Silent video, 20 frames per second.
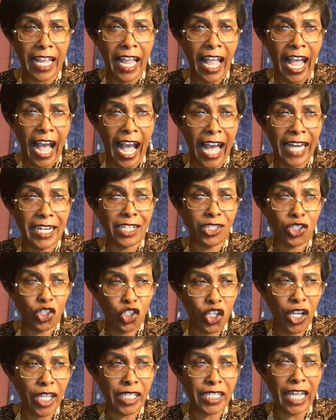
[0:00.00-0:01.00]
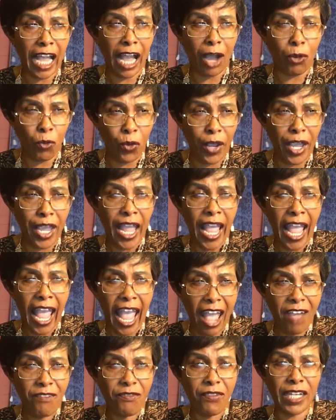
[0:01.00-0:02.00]
and chase away
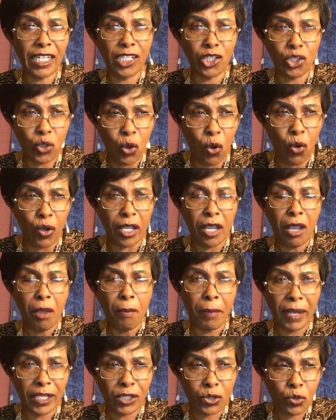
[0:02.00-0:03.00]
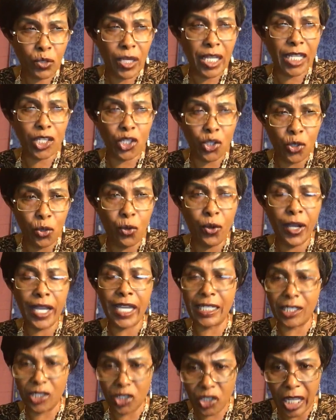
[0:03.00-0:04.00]
every dog pursuing you
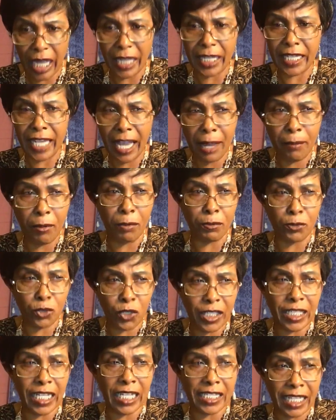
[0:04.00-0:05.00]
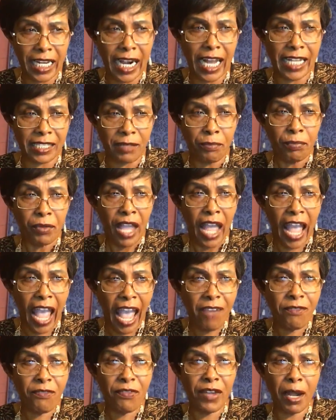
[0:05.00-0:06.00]
in the name of Jesus Christ.
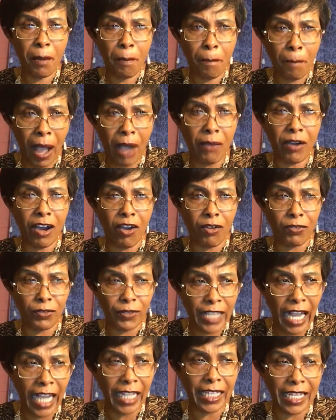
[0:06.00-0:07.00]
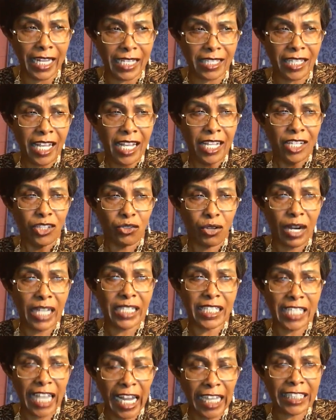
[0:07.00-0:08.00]
Every power of darkness
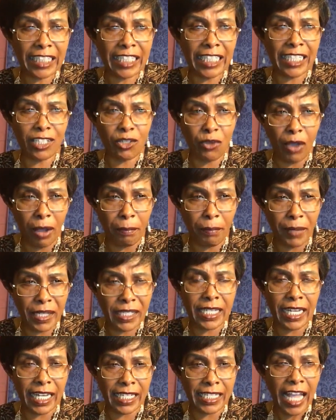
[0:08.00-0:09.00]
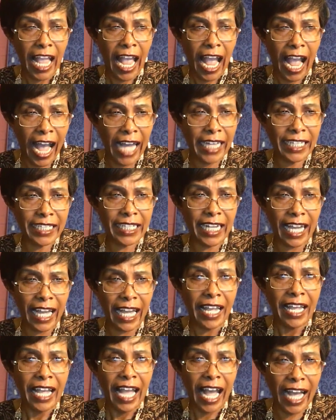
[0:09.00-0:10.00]
transacting your business
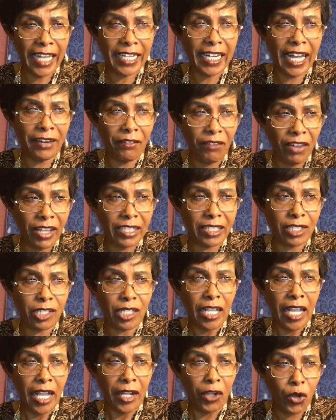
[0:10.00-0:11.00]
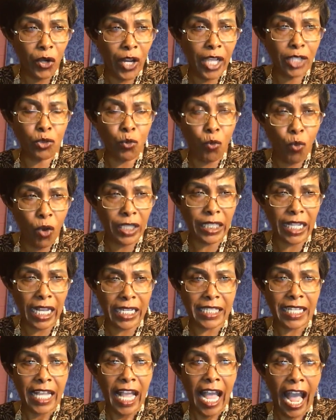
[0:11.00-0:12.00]
underneath great waters,
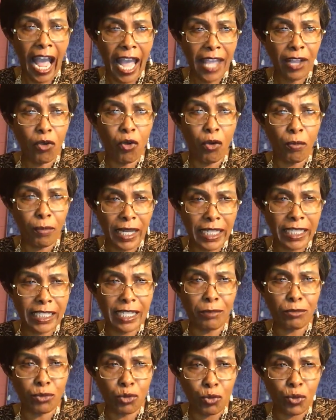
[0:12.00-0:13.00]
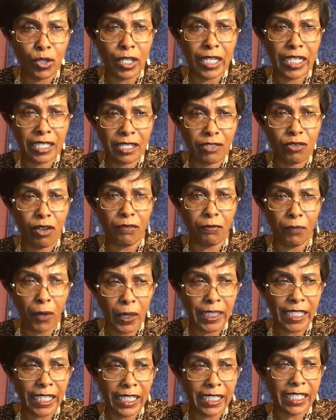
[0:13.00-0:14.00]
I command them to release your
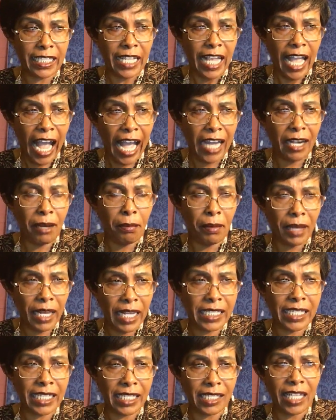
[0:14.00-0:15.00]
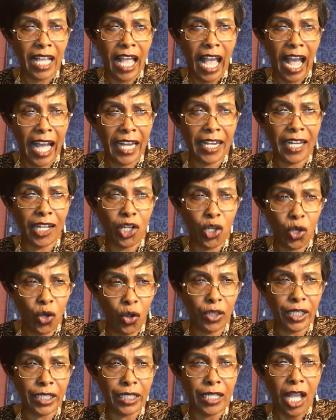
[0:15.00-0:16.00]
fungus and the blessings and the
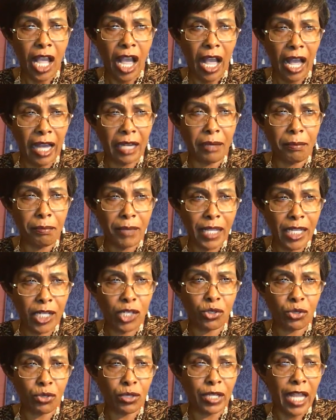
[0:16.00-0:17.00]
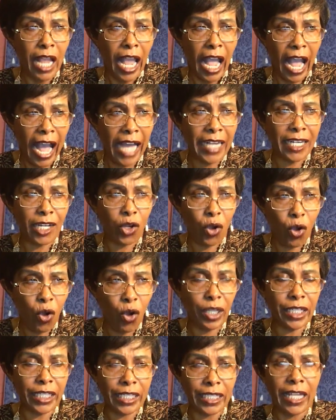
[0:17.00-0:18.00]
glory and ministry and the
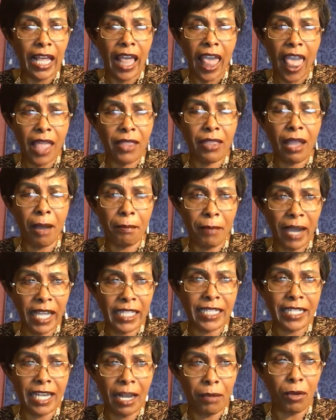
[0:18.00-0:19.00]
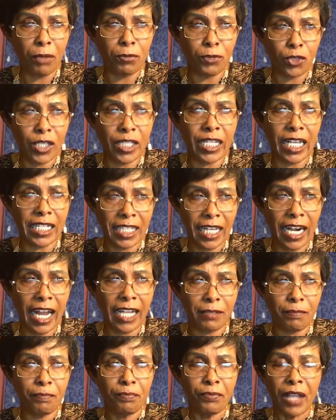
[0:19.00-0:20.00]
calling in the mighty name of Jesus Christ.
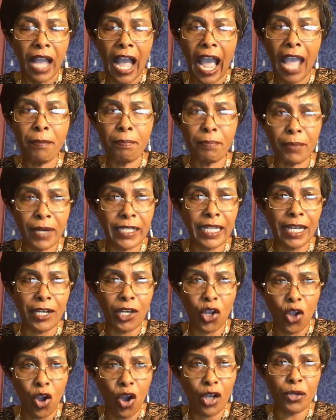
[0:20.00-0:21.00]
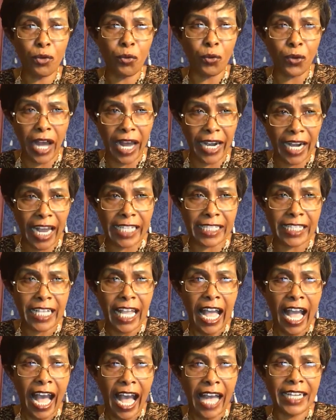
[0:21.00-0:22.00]
I pray that God will arise
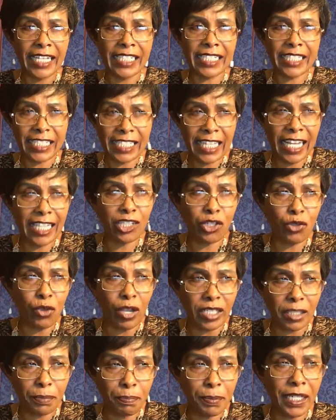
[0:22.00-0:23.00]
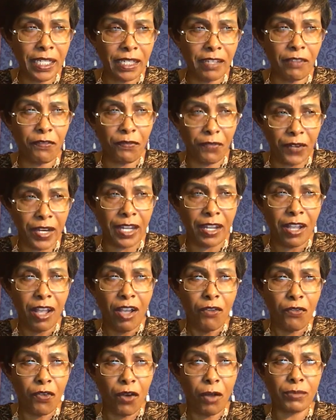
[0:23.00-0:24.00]
and set your spirit free
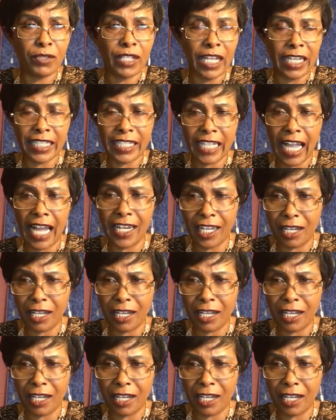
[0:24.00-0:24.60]
from satanic